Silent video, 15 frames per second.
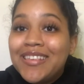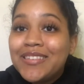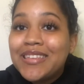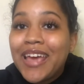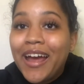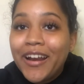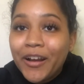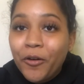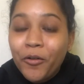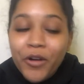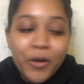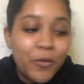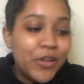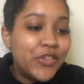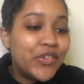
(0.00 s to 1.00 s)
category,
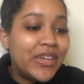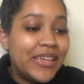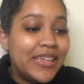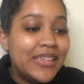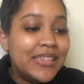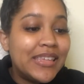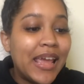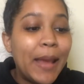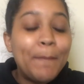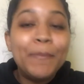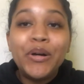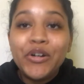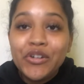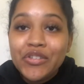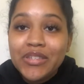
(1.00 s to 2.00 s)
which is a
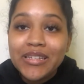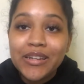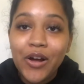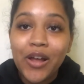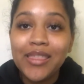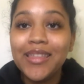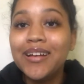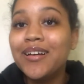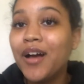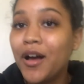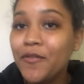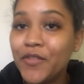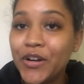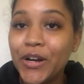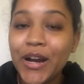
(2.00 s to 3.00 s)
person on the
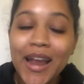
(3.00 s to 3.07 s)
cover,